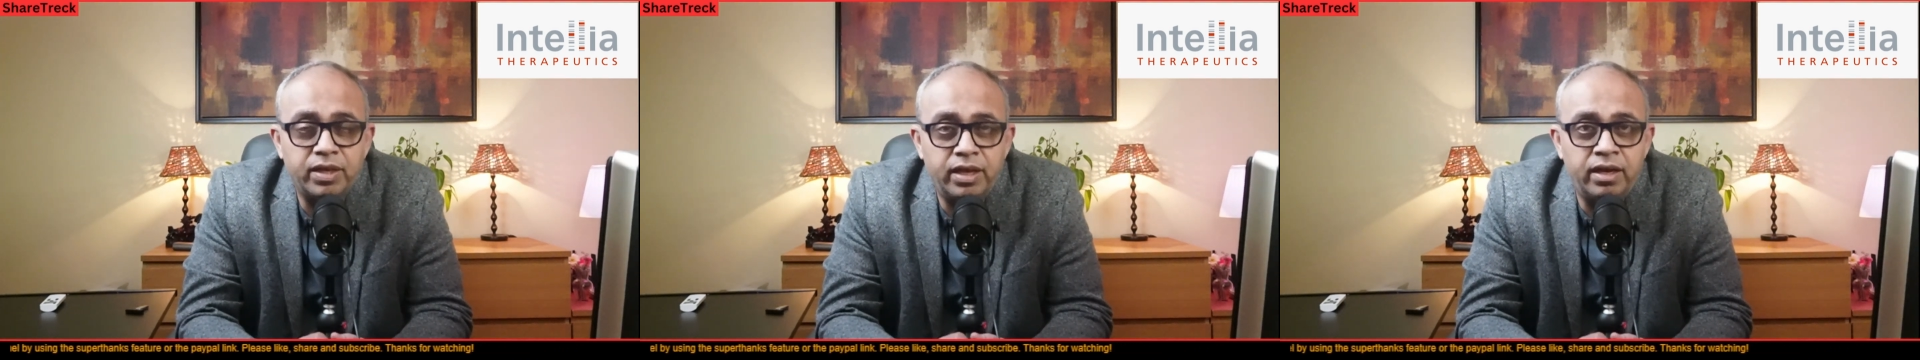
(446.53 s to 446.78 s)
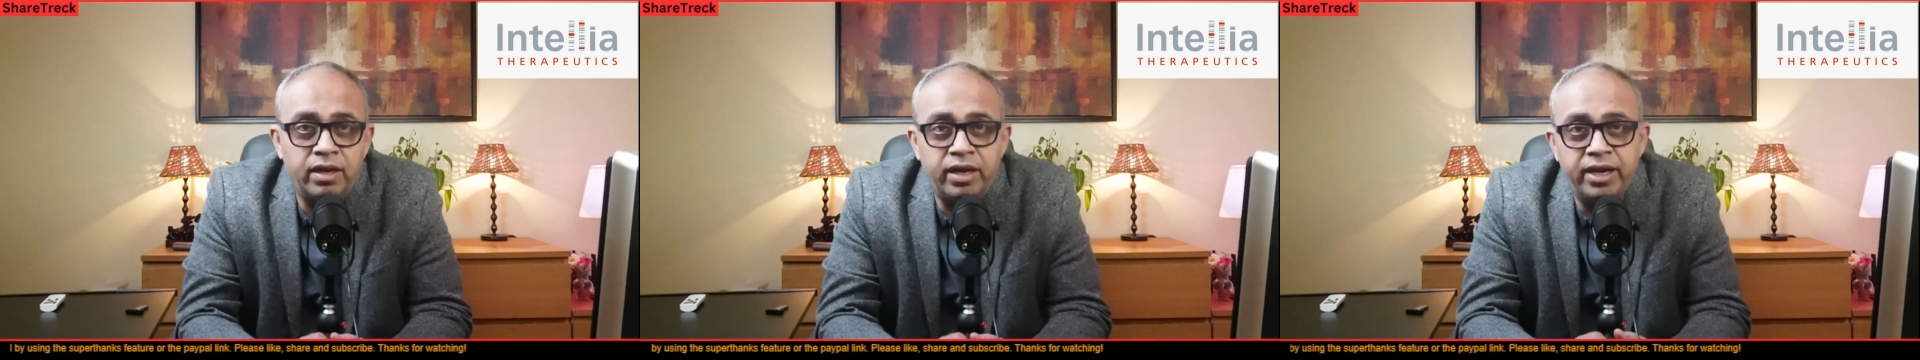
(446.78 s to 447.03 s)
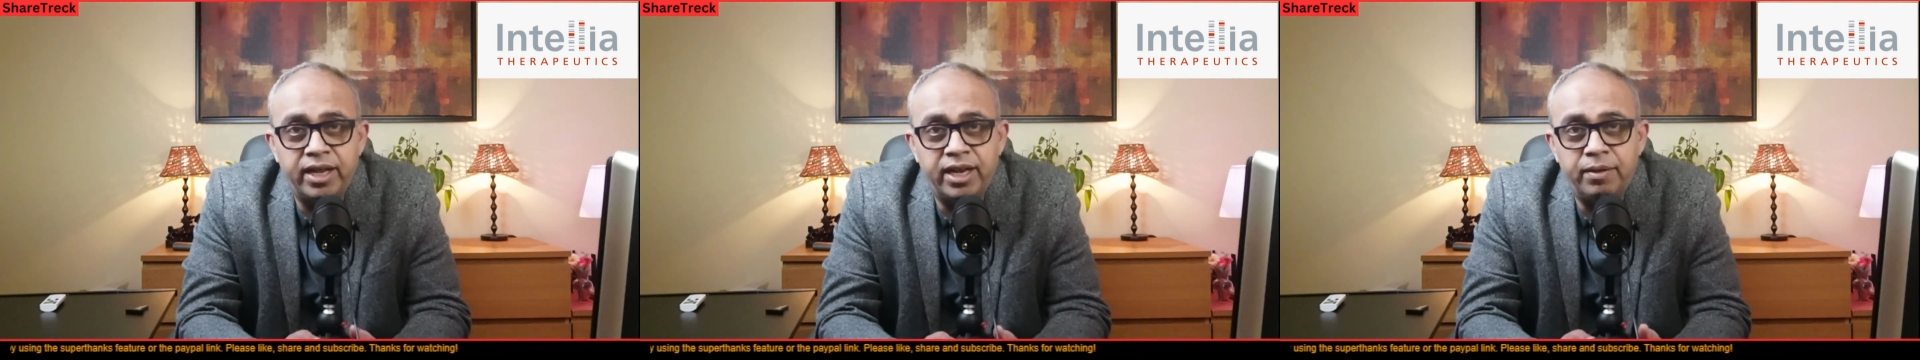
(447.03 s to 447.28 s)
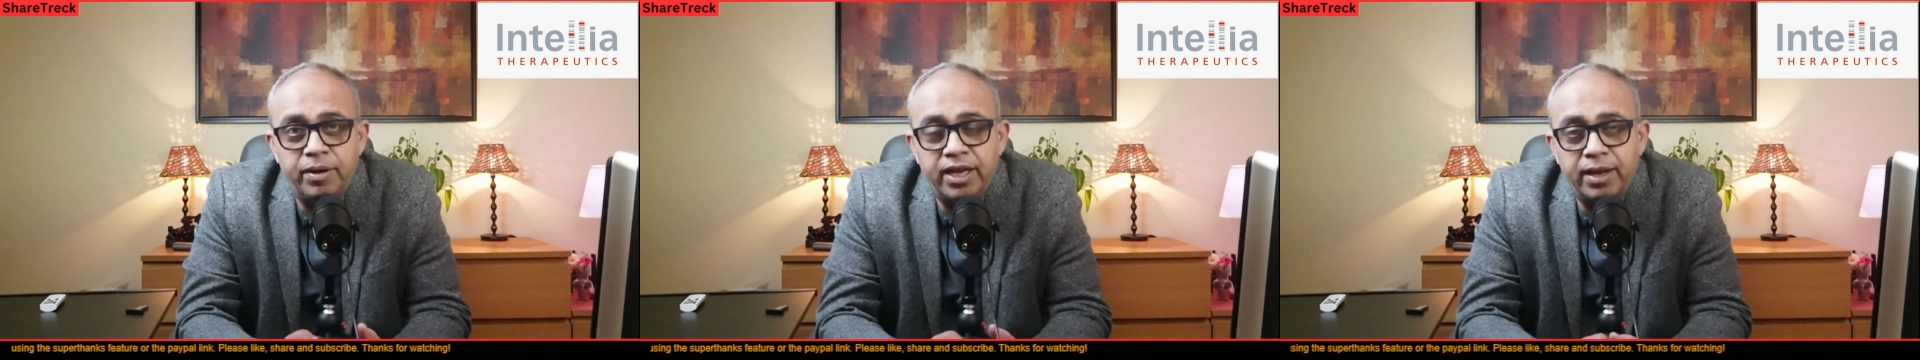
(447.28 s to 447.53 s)
IND
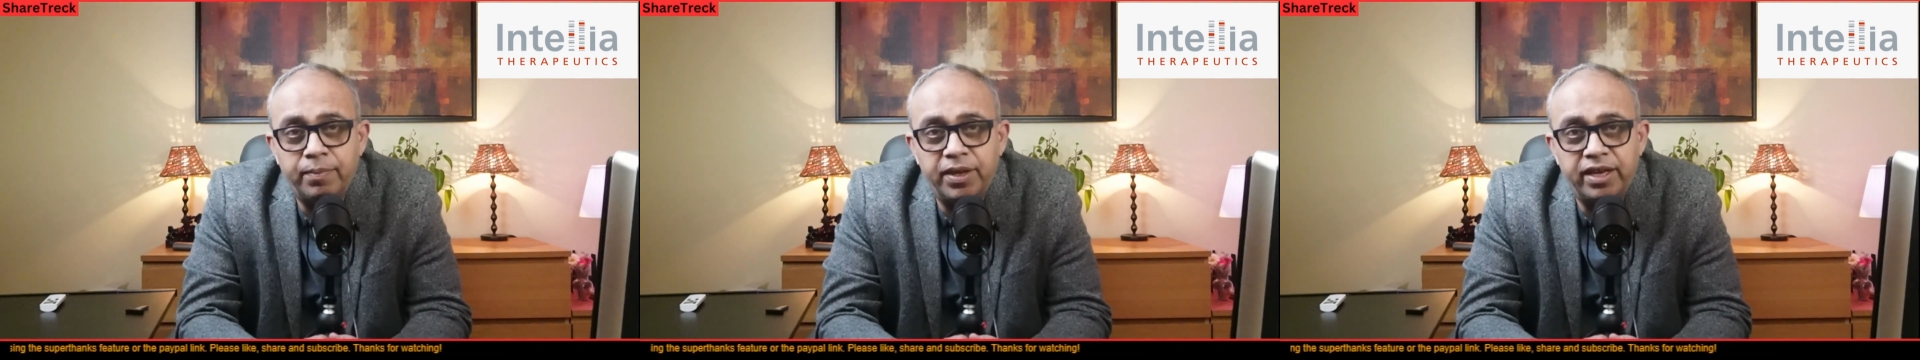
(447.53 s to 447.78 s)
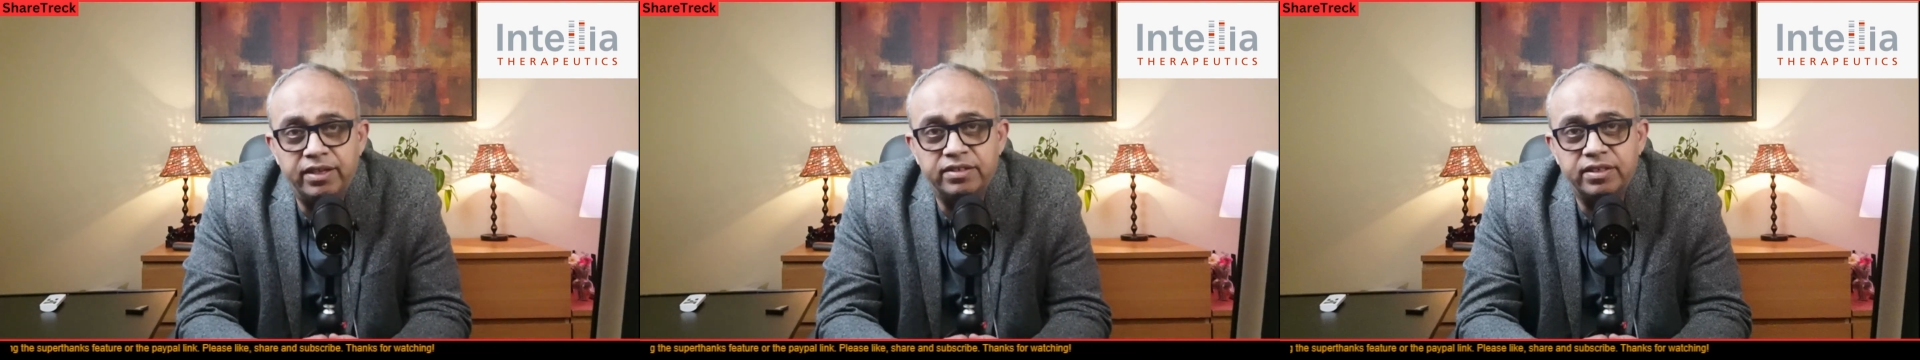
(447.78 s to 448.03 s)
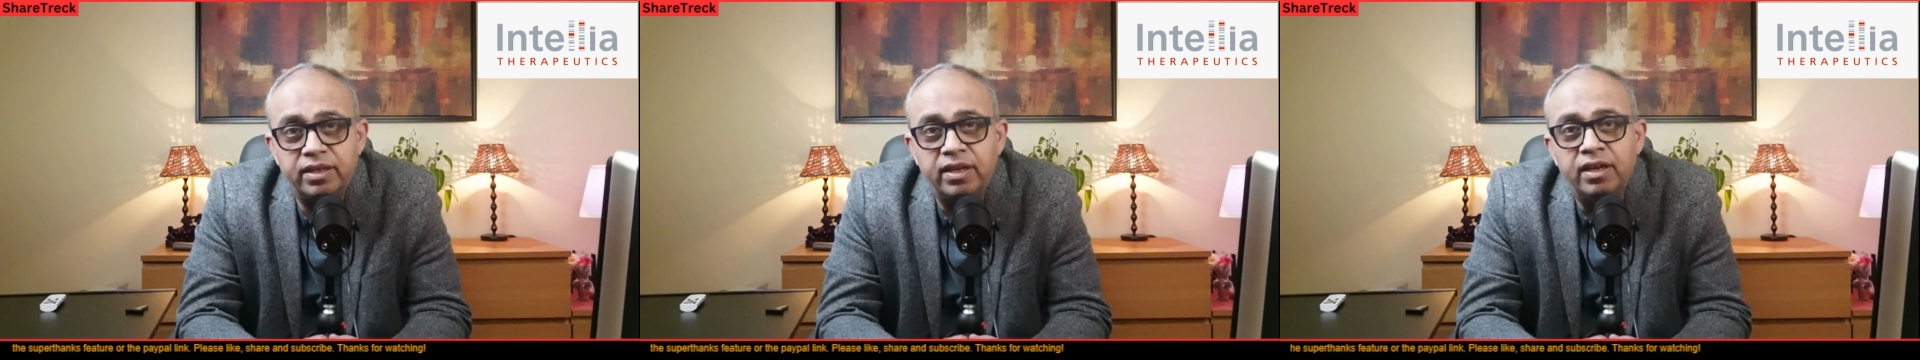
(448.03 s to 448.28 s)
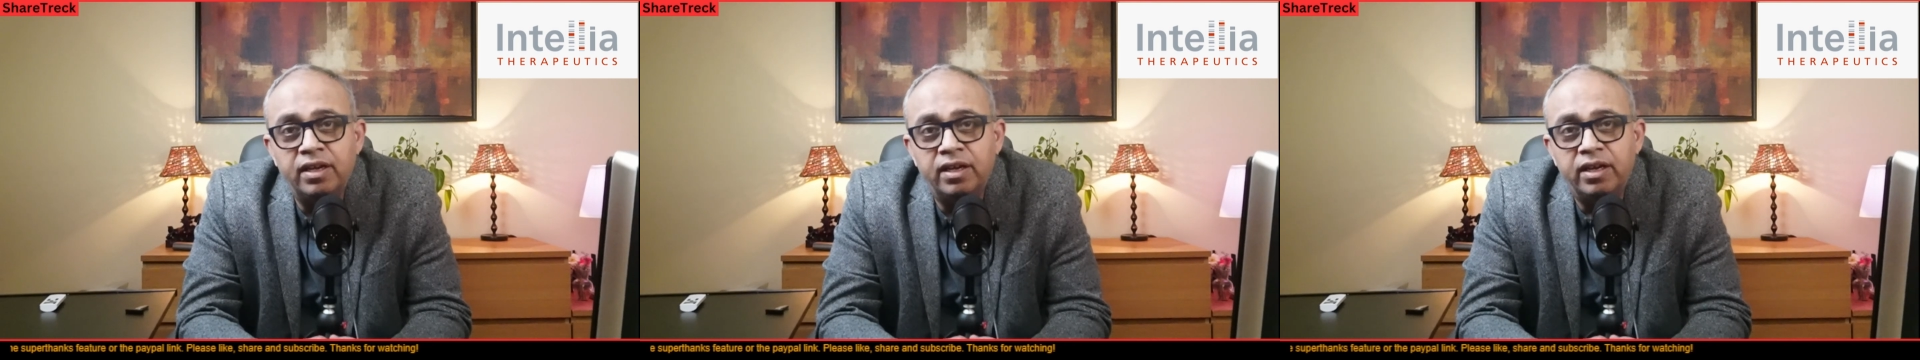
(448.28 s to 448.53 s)
enabling application.
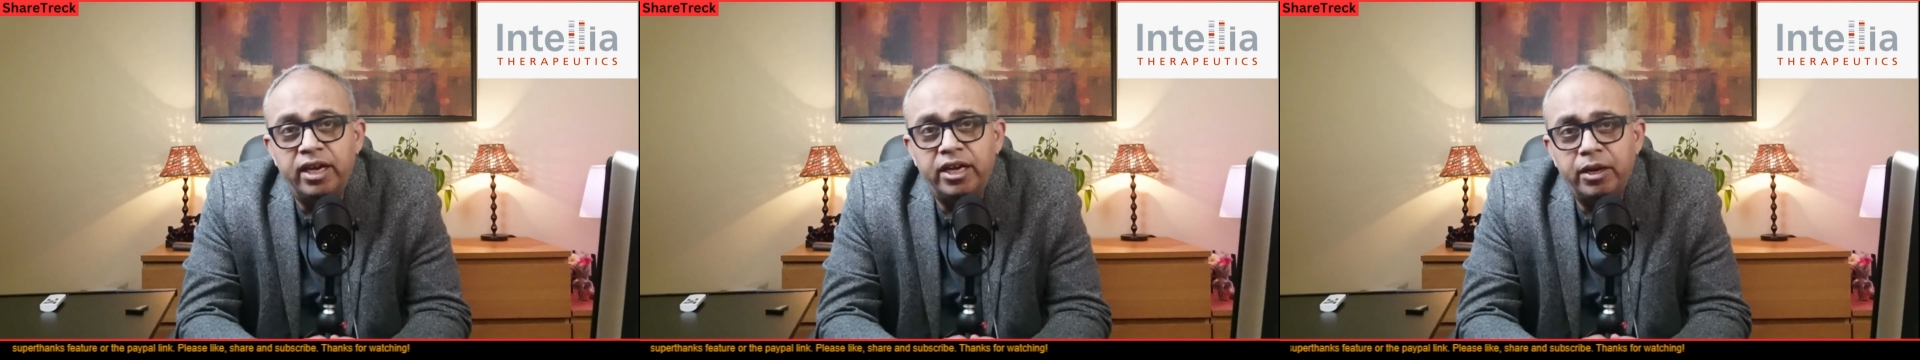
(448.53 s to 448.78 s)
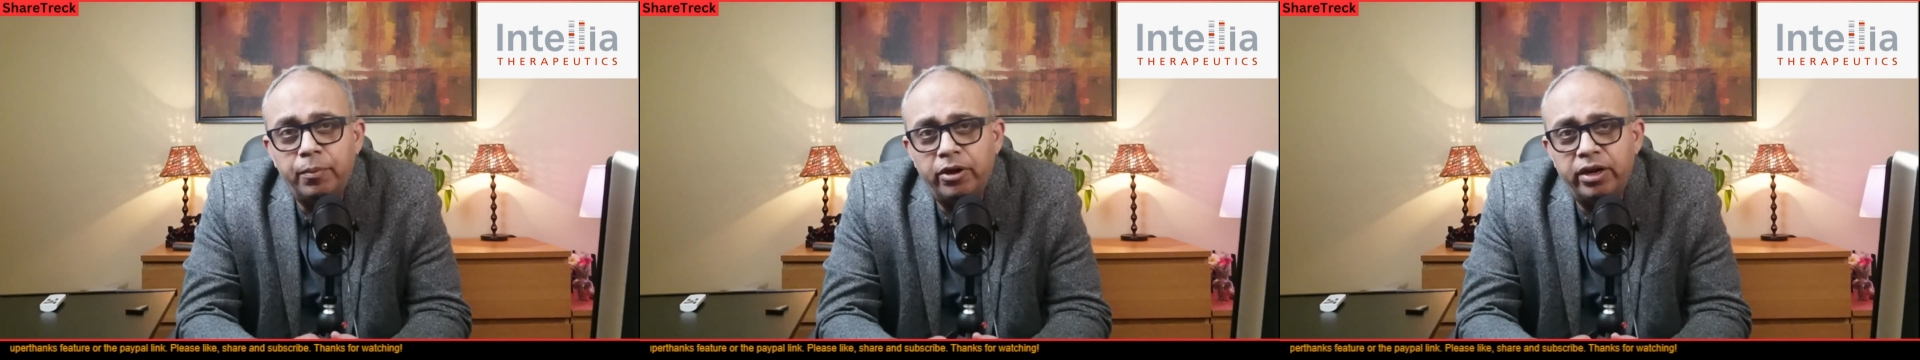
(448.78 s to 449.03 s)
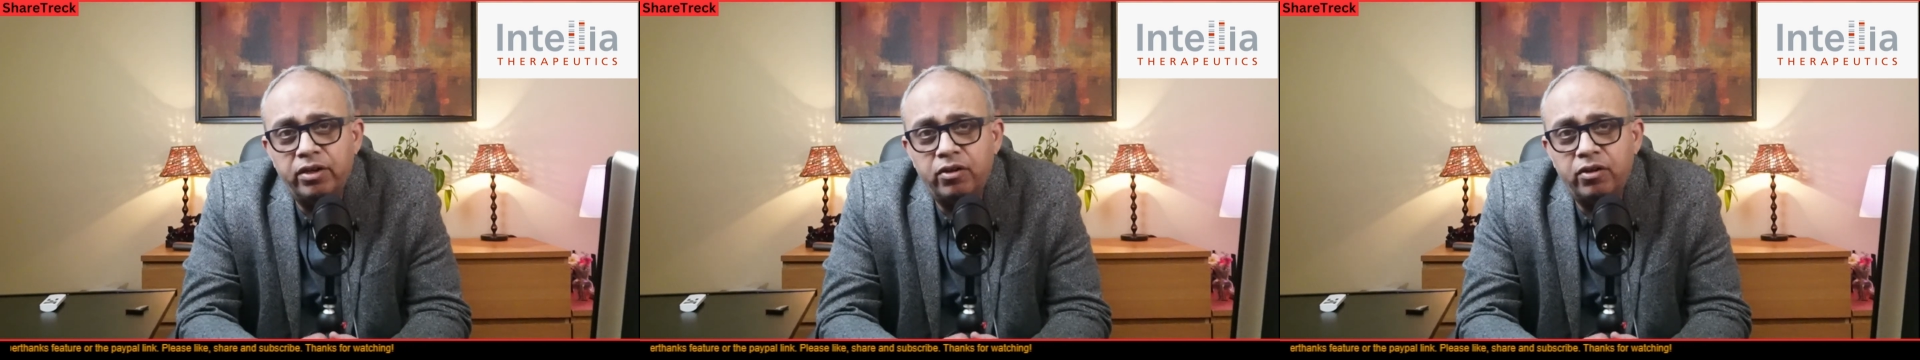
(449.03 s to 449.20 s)
It reported